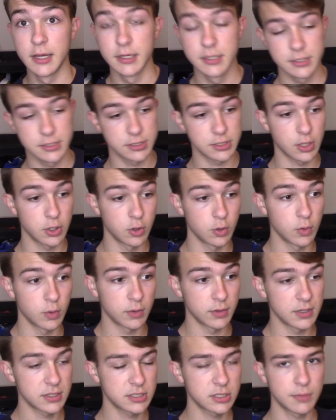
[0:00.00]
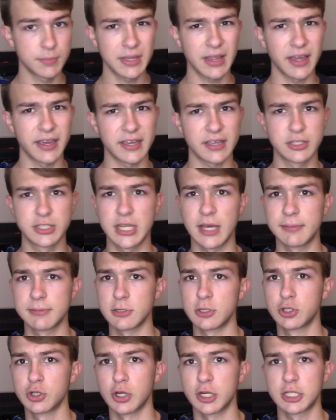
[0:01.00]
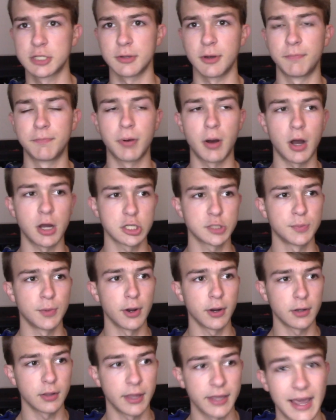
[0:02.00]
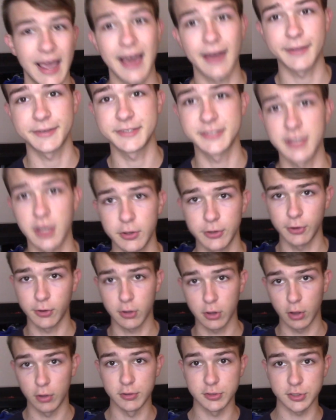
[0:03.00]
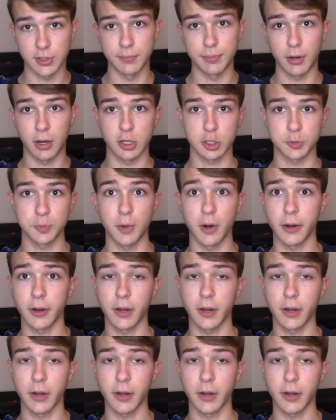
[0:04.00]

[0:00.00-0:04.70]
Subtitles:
So this is going to be like tips and tricks of Poshmark, like how to sell your clothes on Poshmark.